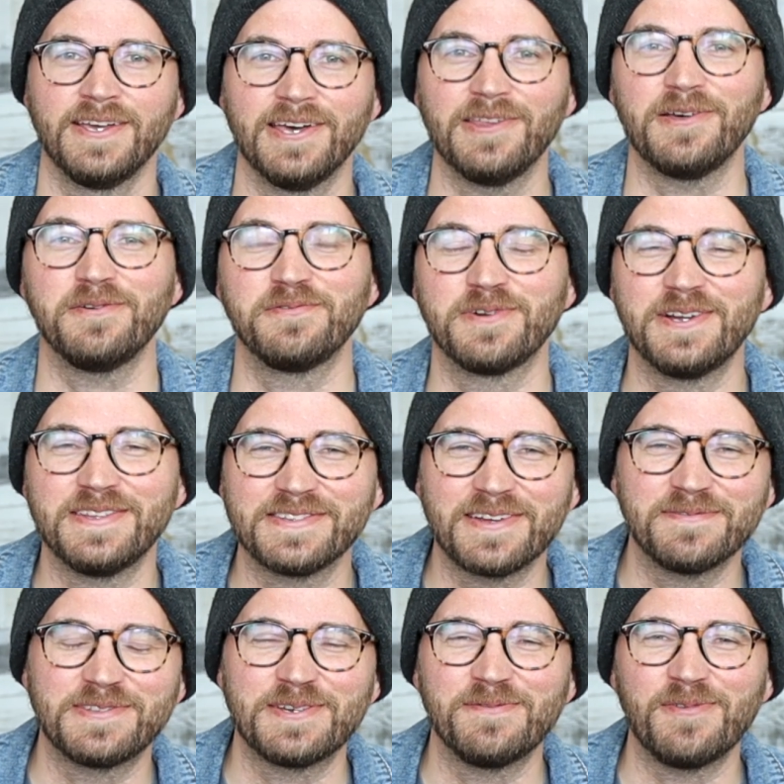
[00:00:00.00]
Hello friends,
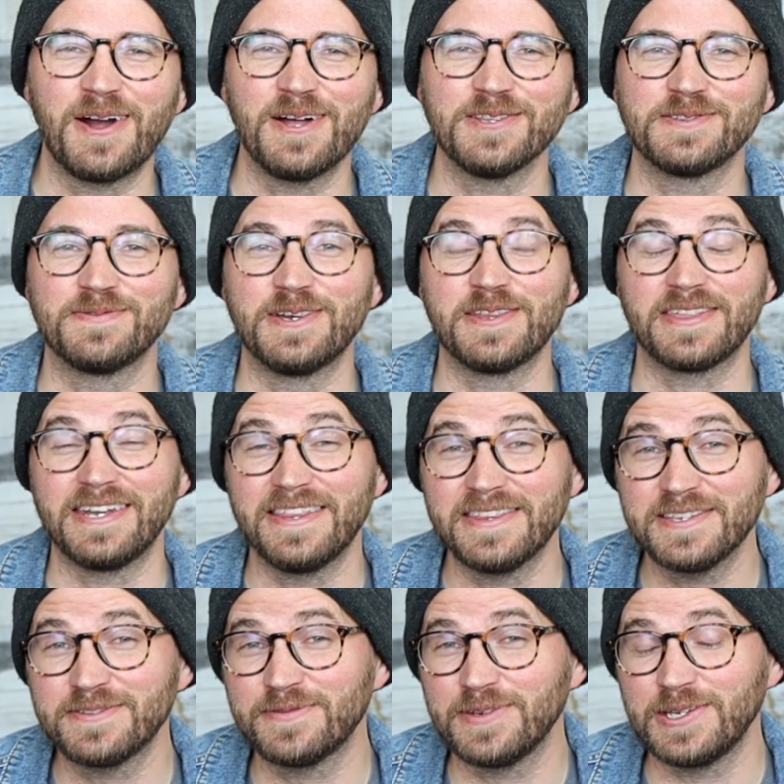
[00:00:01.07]
I'm Tim Wildsmith, and in
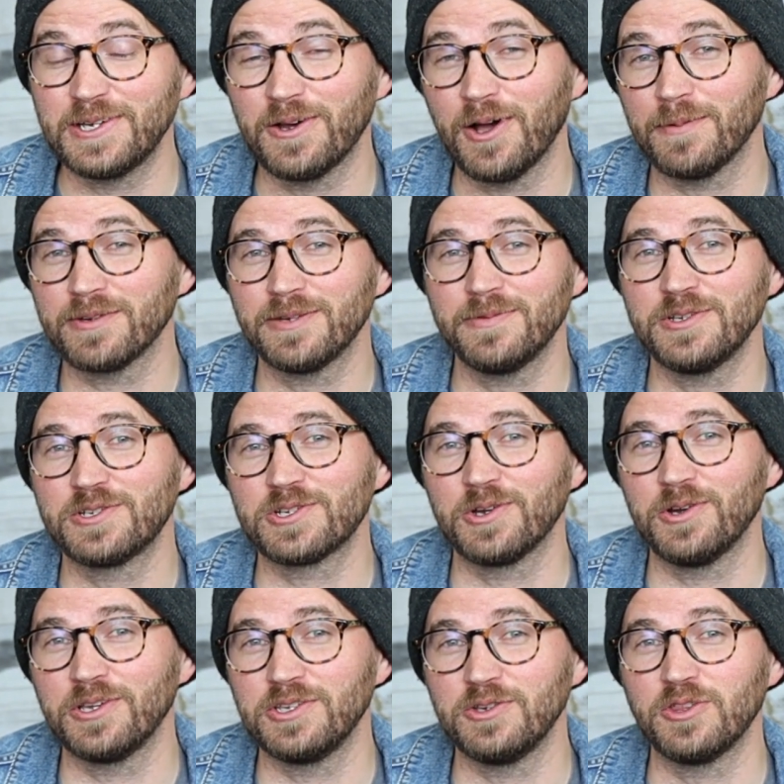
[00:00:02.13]
this video I'm going to be
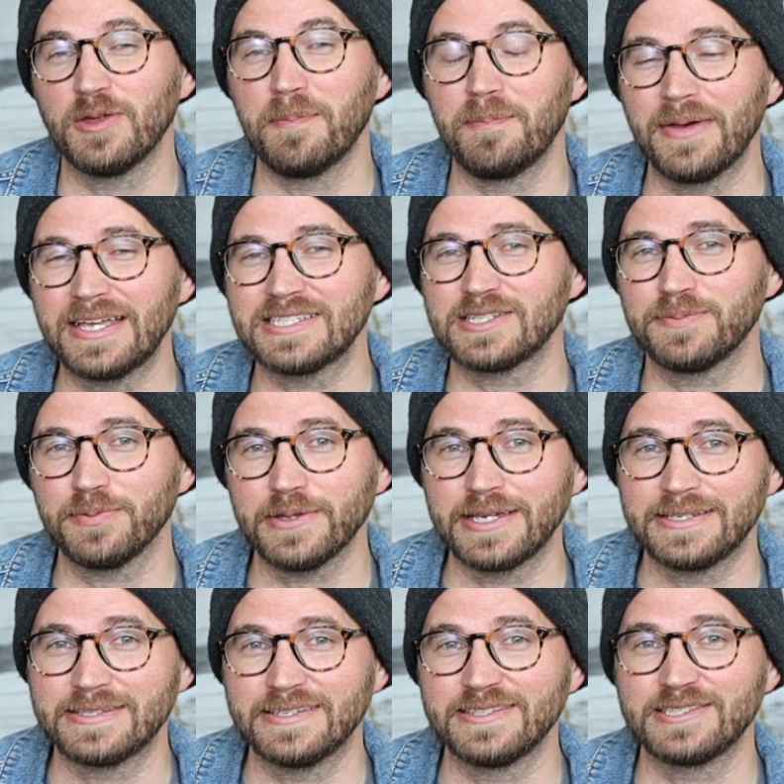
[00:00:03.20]
showing you the best
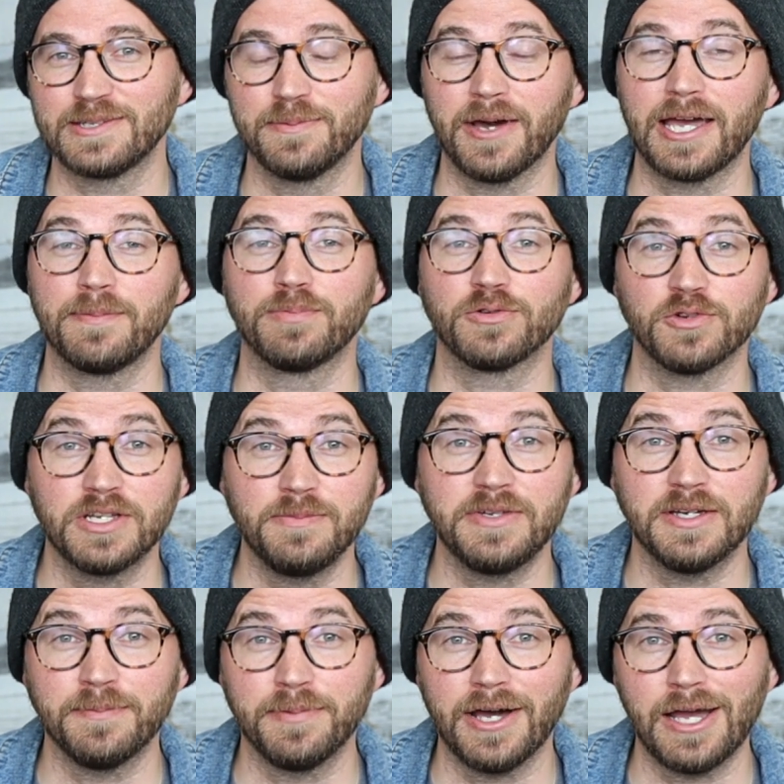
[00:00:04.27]
places to buy
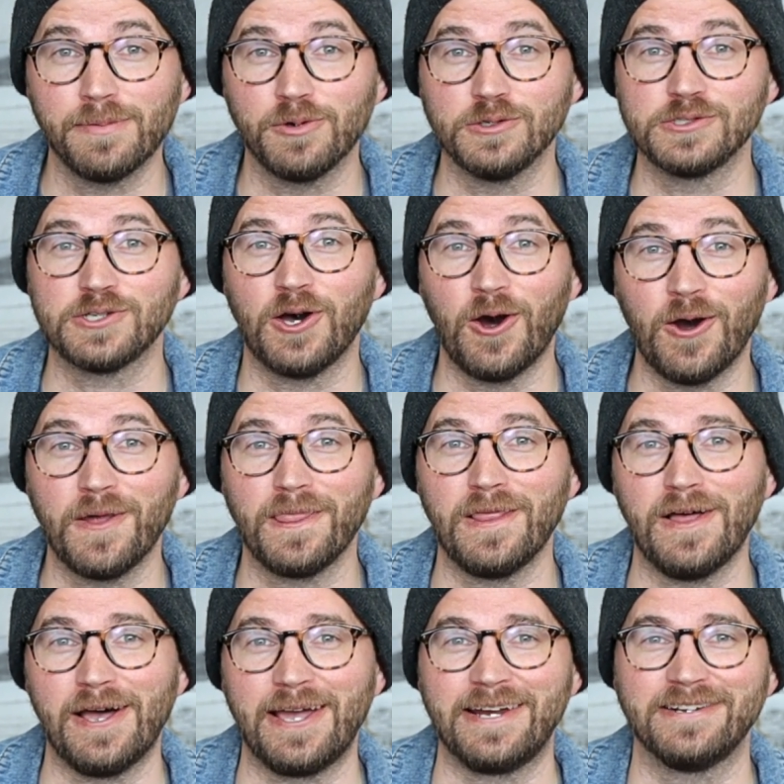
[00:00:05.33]
premium Bibles
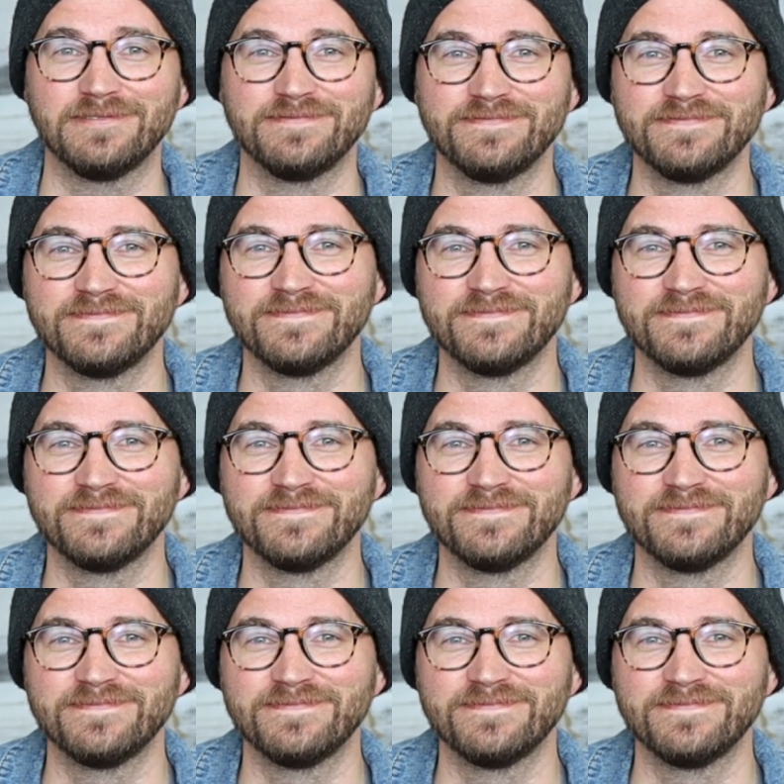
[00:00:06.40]
online.